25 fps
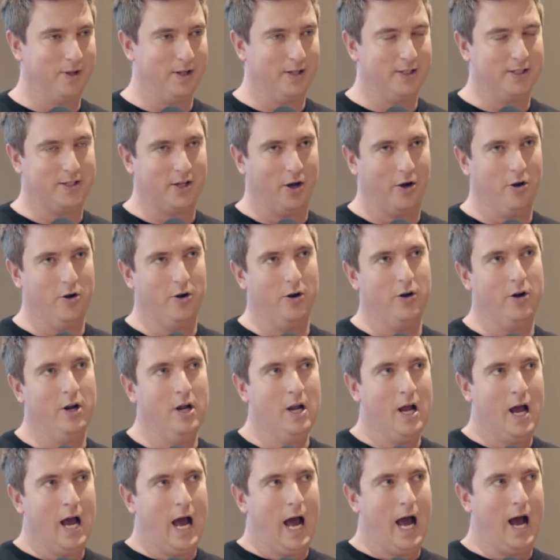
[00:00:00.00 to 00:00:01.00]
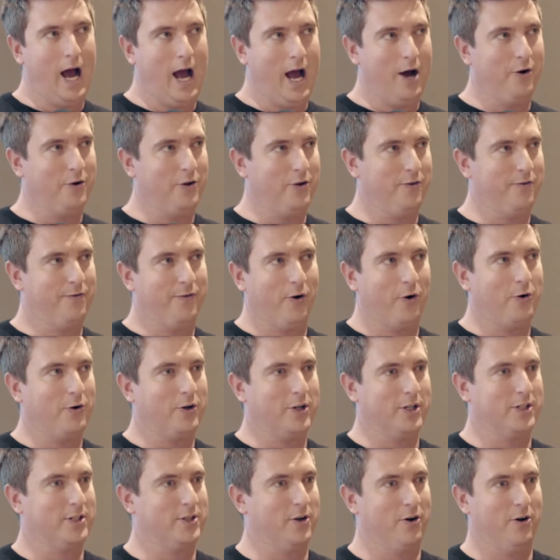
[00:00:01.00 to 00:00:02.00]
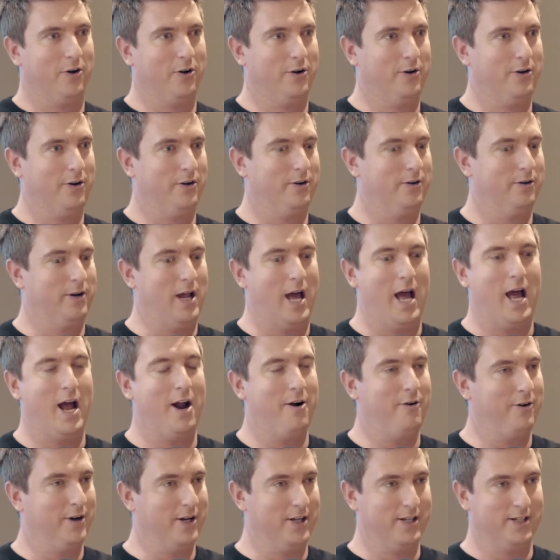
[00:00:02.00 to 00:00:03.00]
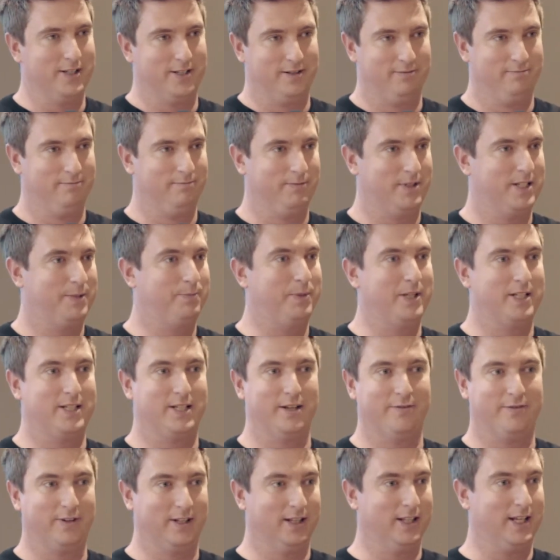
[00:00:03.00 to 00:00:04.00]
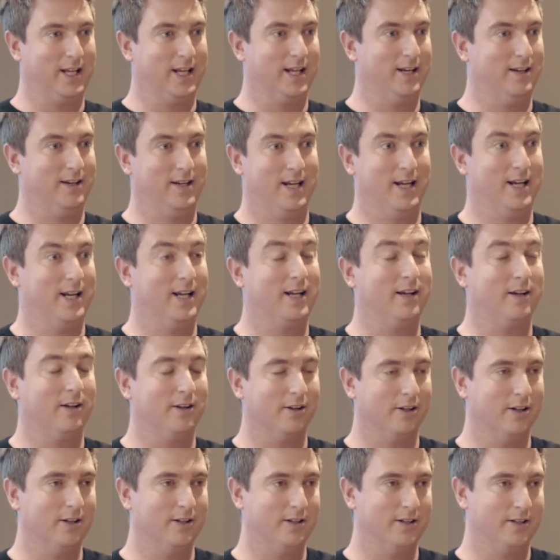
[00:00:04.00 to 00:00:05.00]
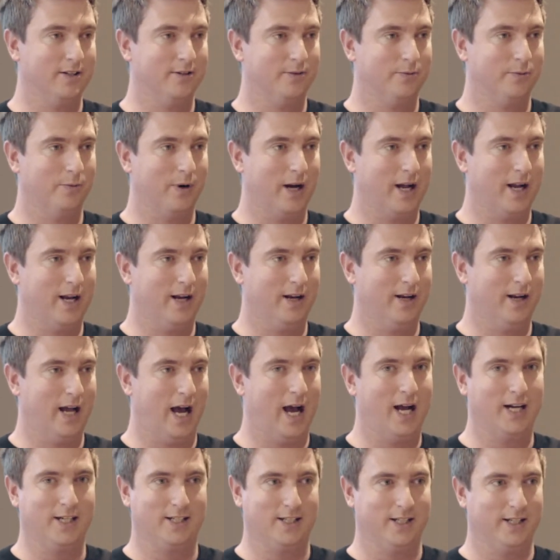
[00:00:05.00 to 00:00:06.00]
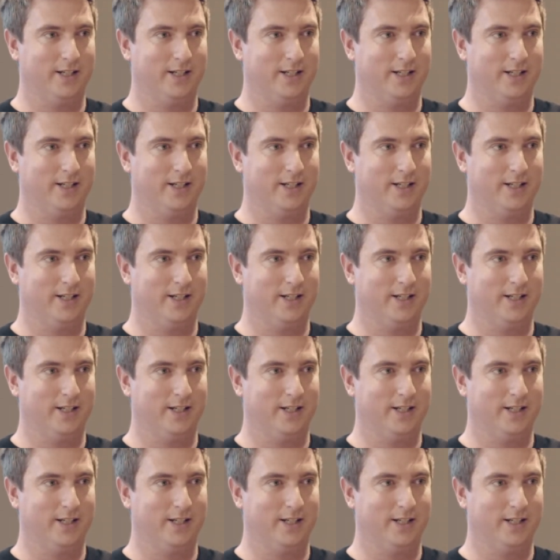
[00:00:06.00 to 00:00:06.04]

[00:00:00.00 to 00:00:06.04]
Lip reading: So how do you focus on areas specifically in England when actually